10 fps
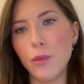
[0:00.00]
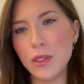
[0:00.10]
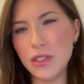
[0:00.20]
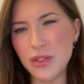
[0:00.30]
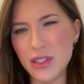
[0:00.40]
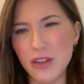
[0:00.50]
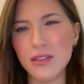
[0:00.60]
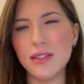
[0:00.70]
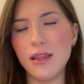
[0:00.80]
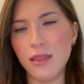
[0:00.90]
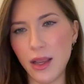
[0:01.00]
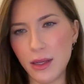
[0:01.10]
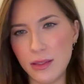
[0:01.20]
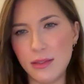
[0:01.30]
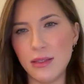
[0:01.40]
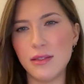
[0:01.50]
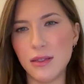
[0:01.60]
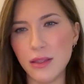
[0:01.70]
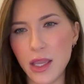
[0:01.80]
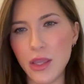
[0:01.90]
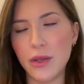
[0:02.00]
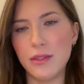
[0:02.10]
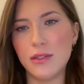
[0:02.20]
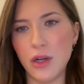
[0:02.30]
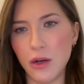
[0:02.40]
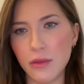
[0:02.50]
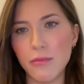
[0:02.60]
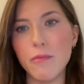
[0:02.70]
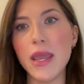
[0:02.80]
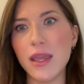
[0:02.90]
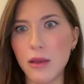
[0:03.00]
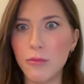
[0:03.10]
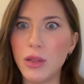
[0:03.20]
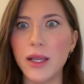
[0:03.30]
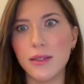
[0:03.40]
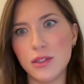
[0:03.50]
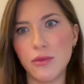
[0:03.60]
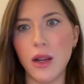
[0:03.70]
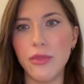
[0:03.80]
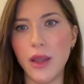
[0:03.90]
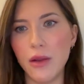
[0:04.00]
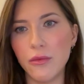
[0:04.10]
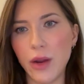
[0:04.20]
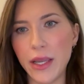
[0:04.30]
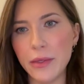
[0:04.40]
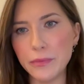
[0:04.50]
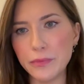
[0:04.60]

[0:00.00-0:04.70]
then once you start seeing that consistently, you can start making plans around that, right?